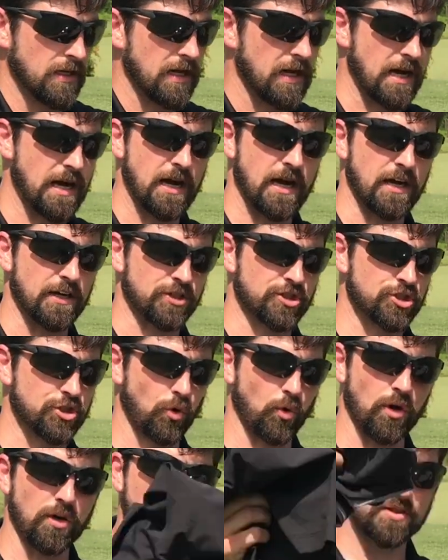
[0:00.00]
uh,
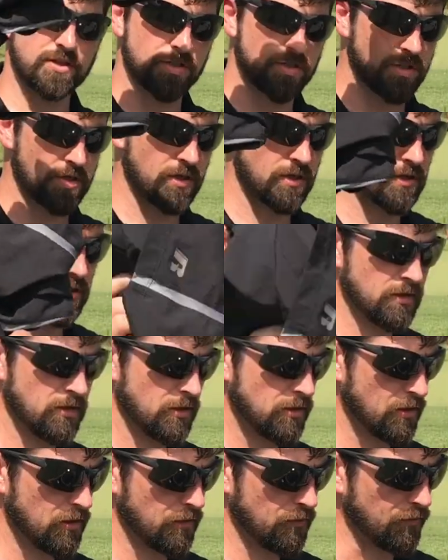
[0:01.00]
shorts
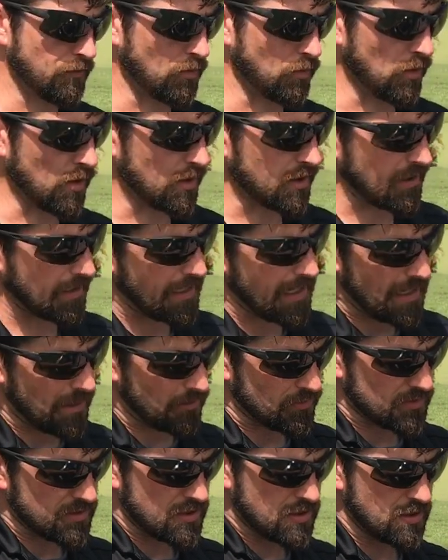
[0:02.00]
for working
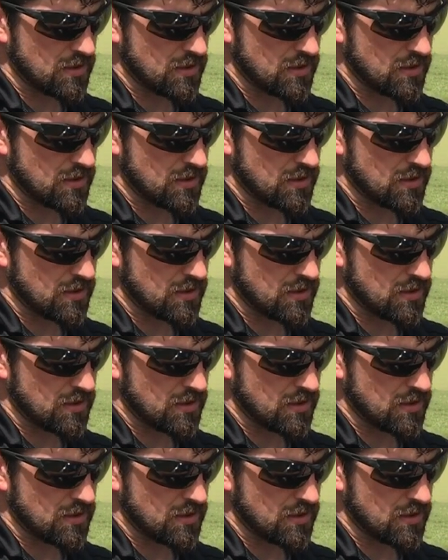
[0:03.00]
out,